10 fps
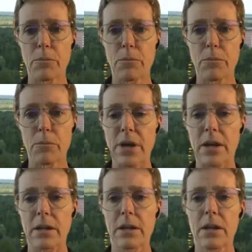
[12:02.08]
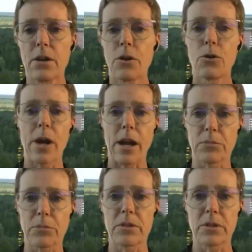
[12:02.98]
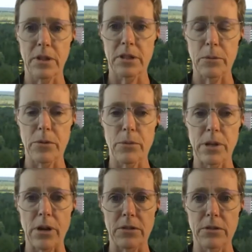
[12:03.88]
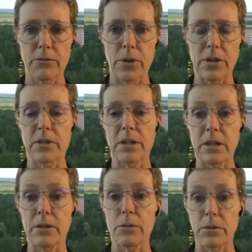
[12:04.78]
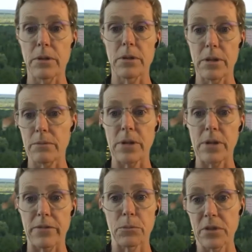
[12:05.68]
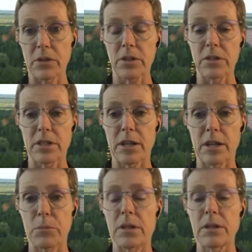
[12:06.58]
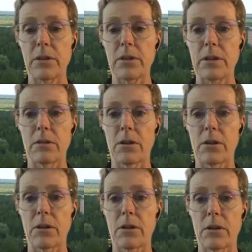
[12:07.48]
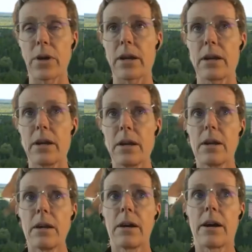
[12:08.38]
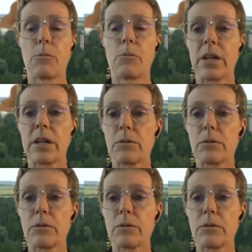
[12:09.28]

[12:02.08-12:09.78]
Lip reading: men, who helped to clean up the radioactive waste and got themselves contaminated along the way. We're going